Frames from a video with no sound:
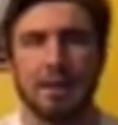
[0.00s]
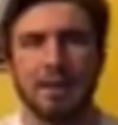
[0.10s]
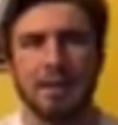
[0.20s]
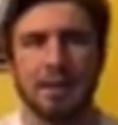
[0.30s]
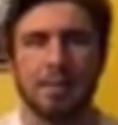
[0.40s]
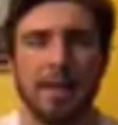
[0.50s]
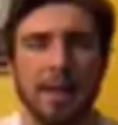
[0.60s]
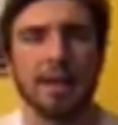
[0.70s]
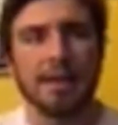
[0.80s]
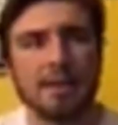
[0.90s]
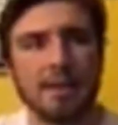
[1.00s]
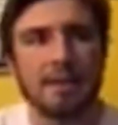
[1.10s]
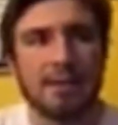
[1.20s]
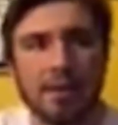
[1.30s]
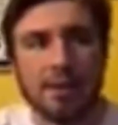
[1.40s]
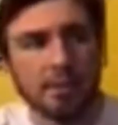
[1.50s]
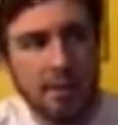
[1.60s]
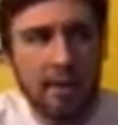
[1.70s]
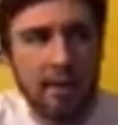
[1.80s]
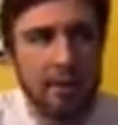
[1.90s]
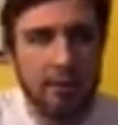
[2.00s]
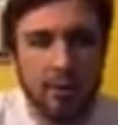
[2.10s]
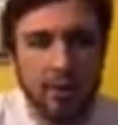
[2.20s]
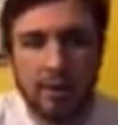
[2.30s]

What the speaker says: In the beginning, I just kind of sit there and pretend I was praying,